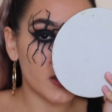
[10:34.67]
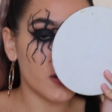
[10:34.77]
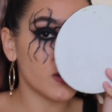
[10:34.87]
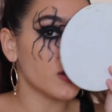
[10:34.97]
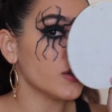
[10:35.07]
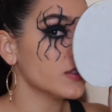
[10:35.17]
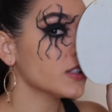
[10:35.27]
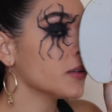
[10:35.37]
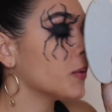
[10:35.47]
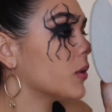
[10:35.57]
how close
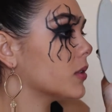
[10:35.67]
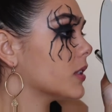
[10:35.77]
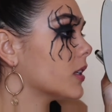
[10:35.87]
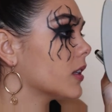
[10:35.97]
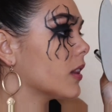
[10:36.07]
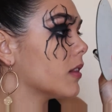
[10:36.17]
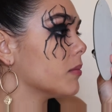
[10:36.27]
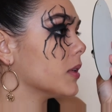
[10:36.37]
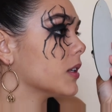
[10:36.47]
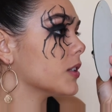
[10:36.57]
I'm holding the
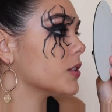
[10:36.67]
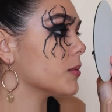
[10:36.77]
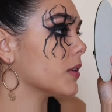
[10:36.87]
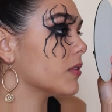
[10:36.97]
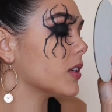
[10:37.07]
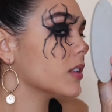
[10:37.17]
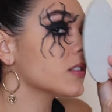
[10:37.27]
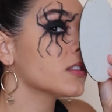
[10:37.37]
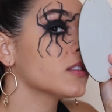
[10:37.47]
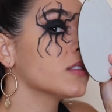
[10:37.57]
mirror to my face.